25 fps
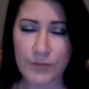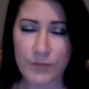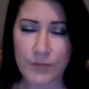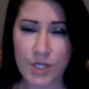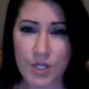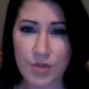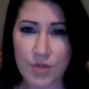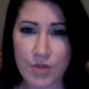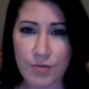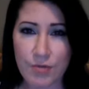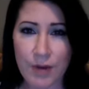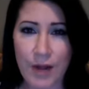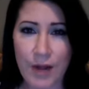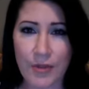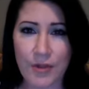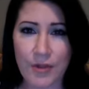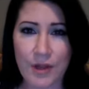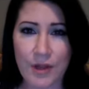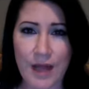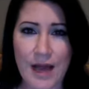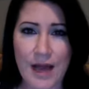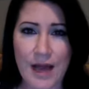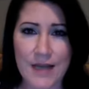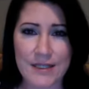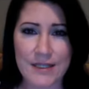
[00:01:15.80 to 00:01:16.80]
Throughout the
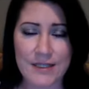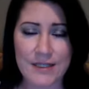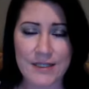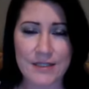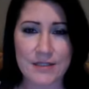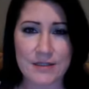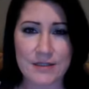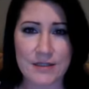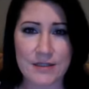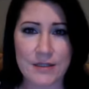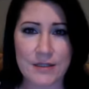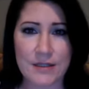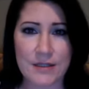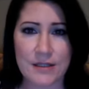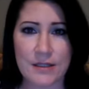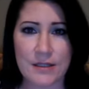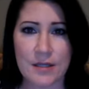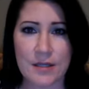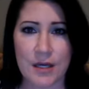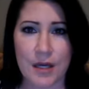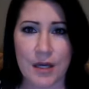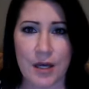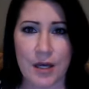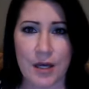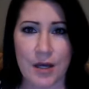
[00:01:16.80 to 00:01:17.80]
last
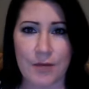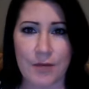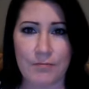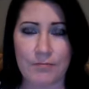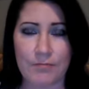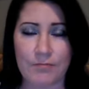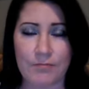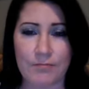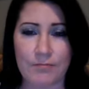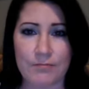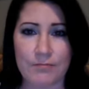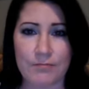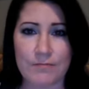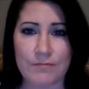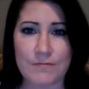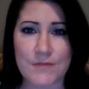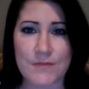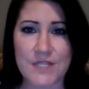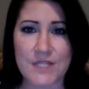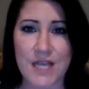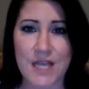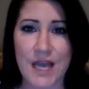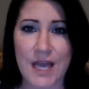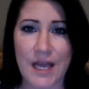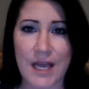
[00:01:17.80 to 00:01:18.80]
10
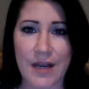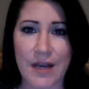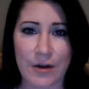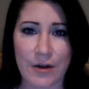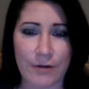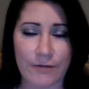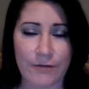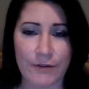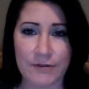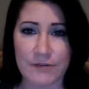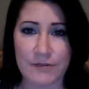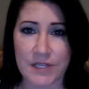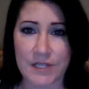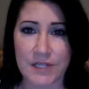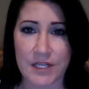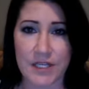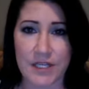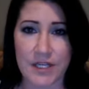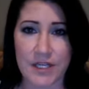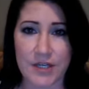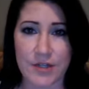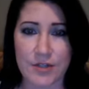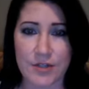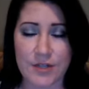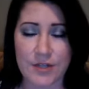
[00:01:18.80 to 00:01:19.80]
or 15
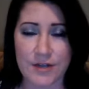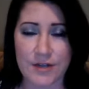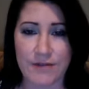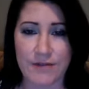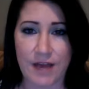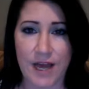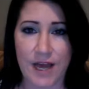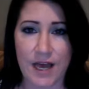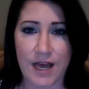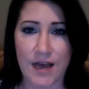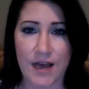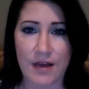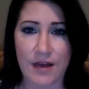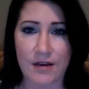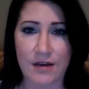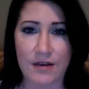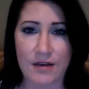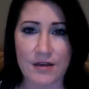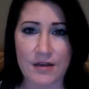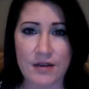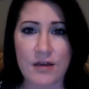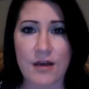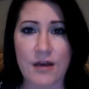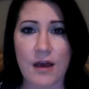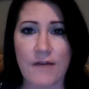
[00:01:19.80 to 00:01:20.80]
years, I've had
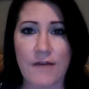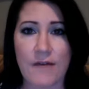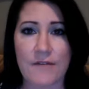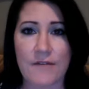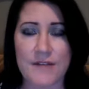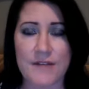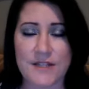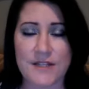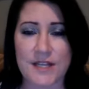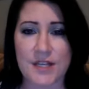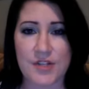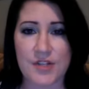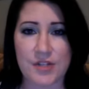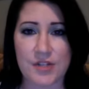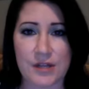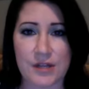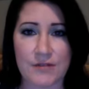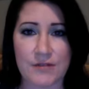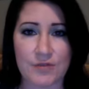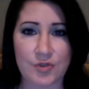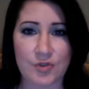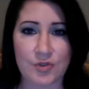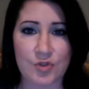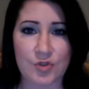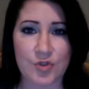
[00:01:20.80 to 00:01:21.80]
FSH
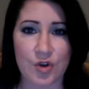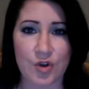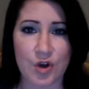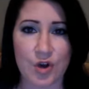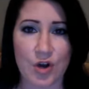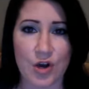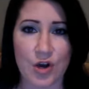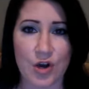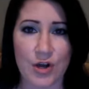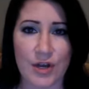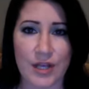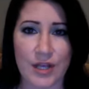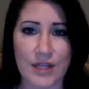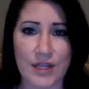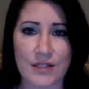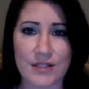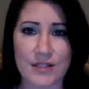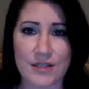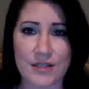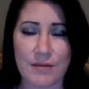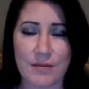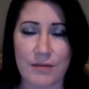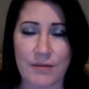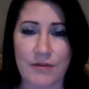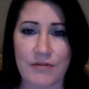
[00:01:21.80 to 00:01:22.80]
levels drawn, and
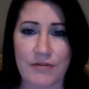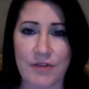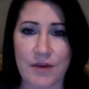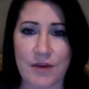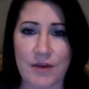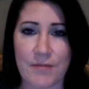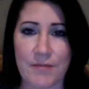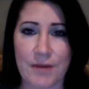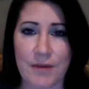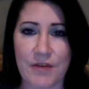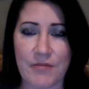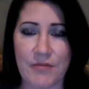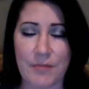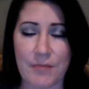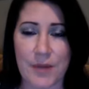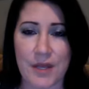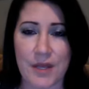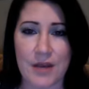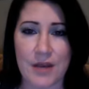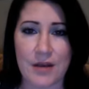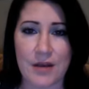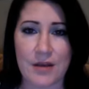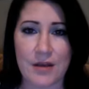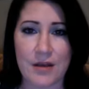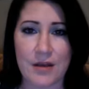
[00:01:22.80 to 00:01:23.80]
some of them have
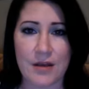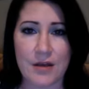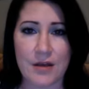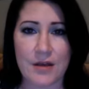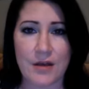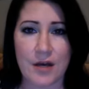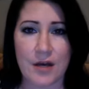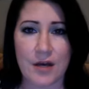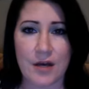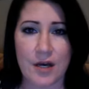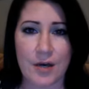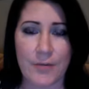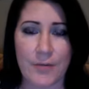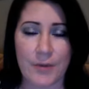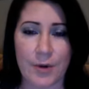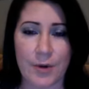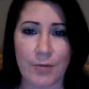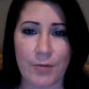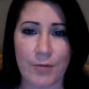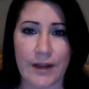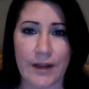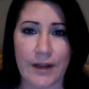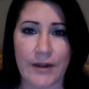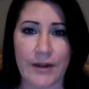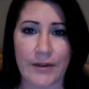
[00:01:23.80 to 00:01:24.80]
been
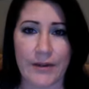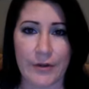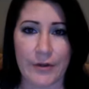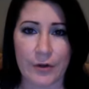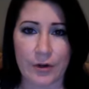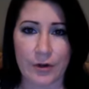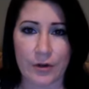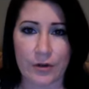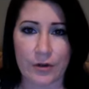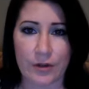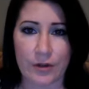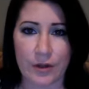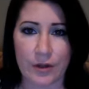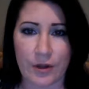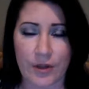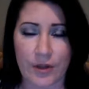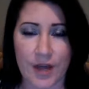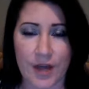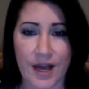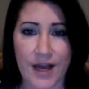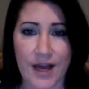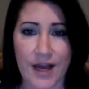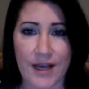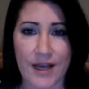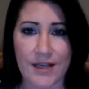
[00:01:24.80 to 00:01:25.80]
irregular on
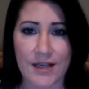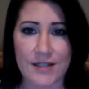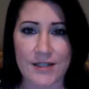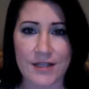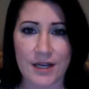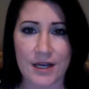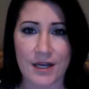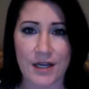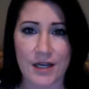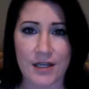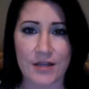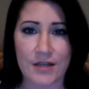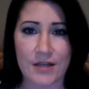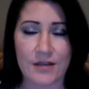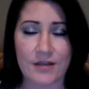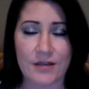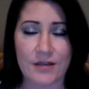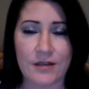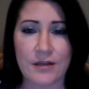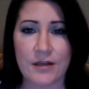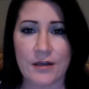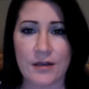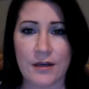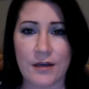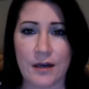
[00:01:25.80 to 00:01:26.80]
the high side,
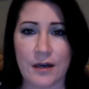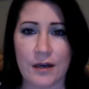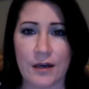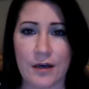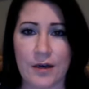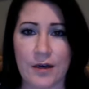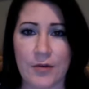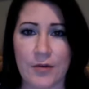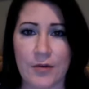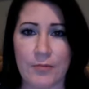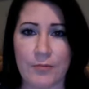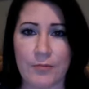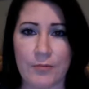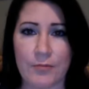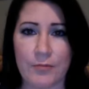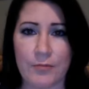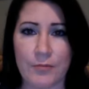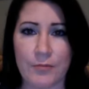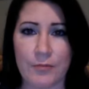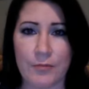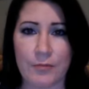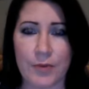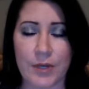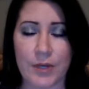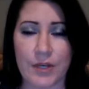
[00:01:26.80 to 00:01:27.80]

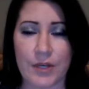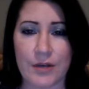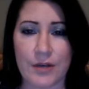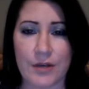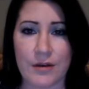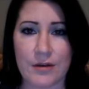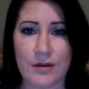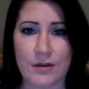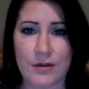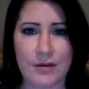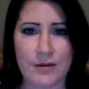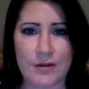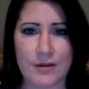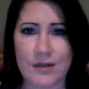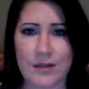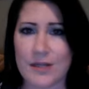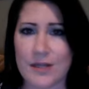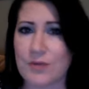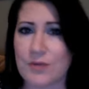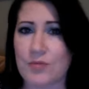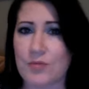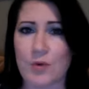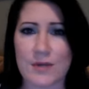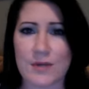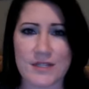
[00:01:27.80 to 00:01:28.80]
but
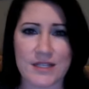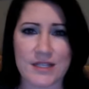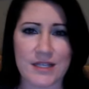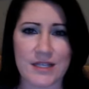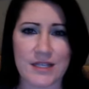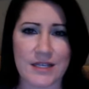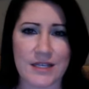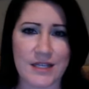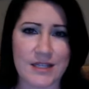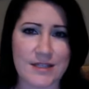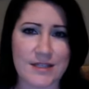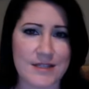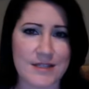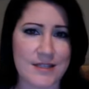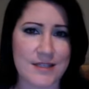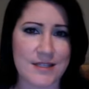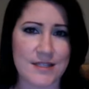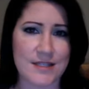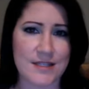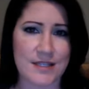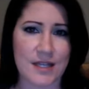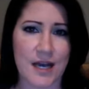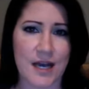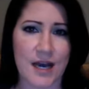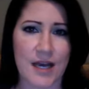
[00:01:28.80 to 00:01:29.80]
it wasn't a
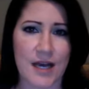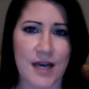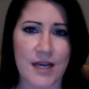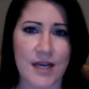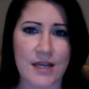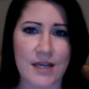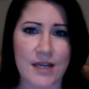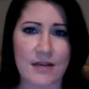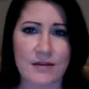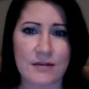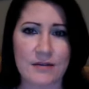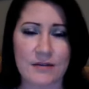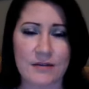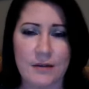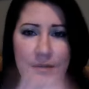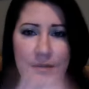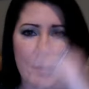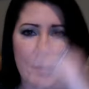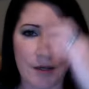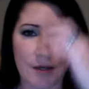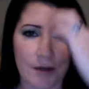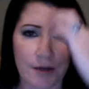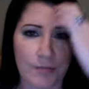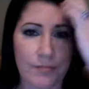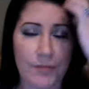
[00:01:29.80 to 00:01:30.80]
consistent high
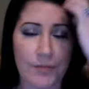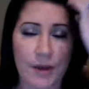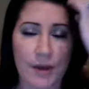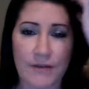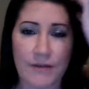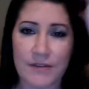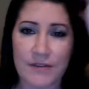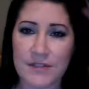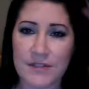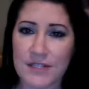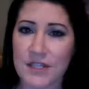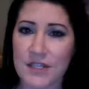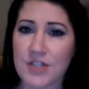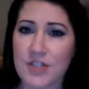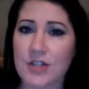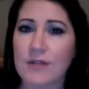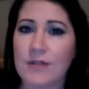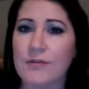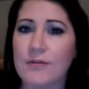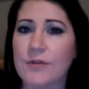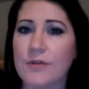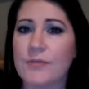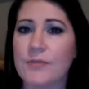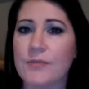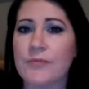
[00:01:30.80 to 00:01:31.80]
FSH
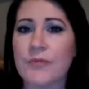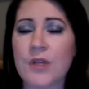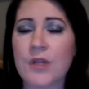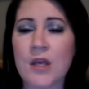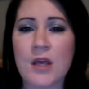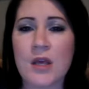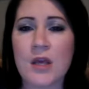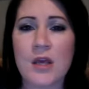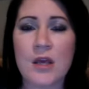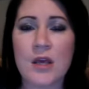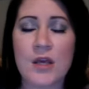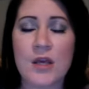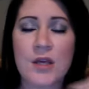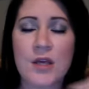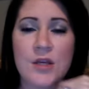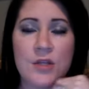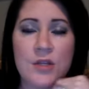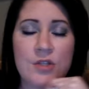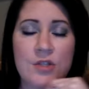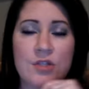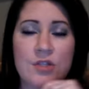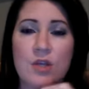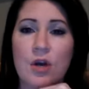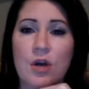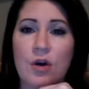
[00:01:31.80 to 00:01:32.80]
level.
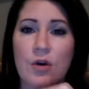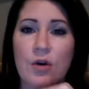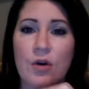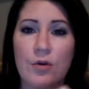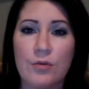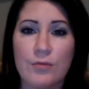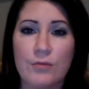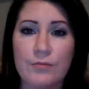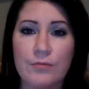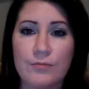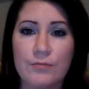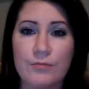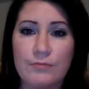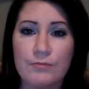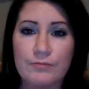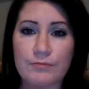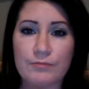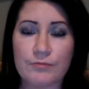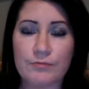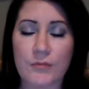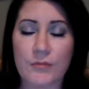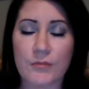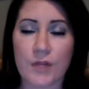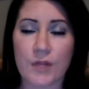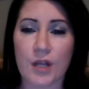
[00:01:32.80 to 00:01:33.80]
So,
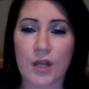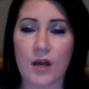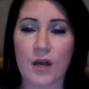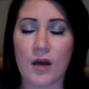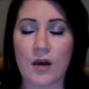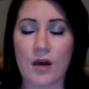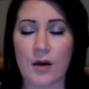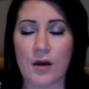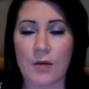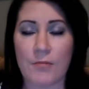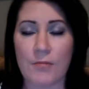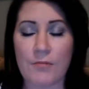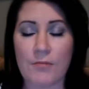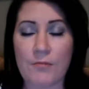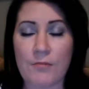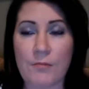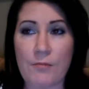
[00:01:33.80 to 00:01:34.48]
um,